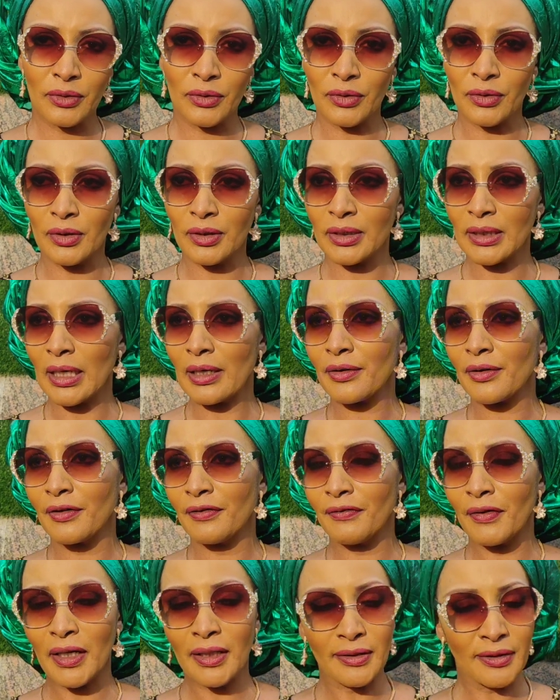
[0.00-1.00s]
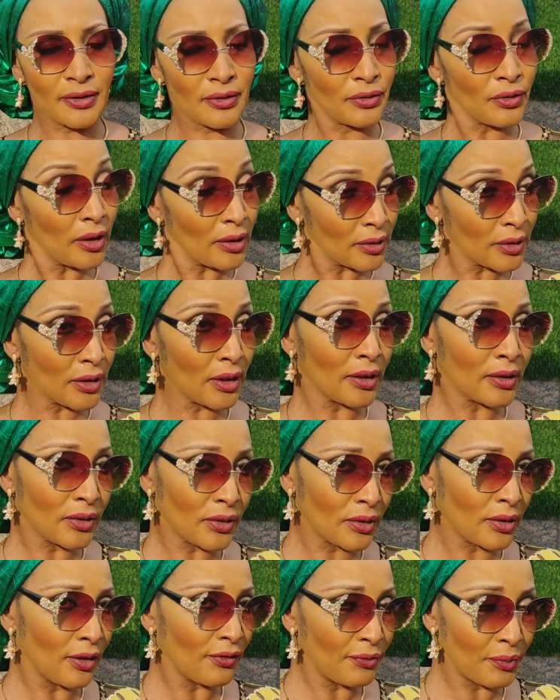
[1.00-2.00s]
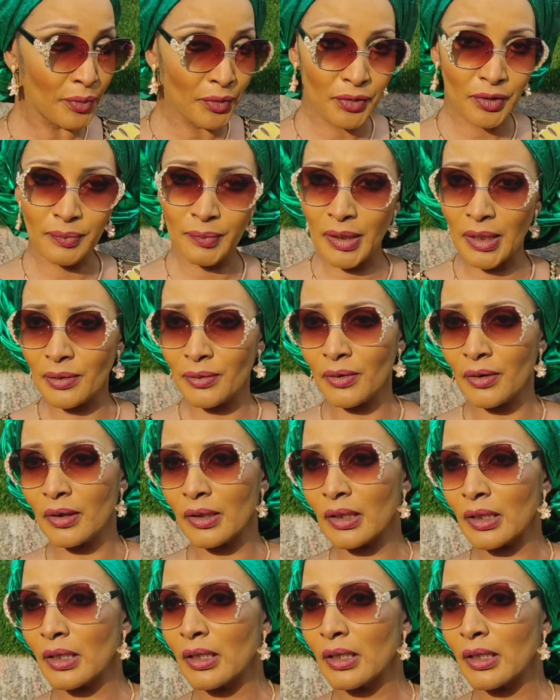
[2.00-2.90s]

to the sacrifice not just of Bruce Mayrock,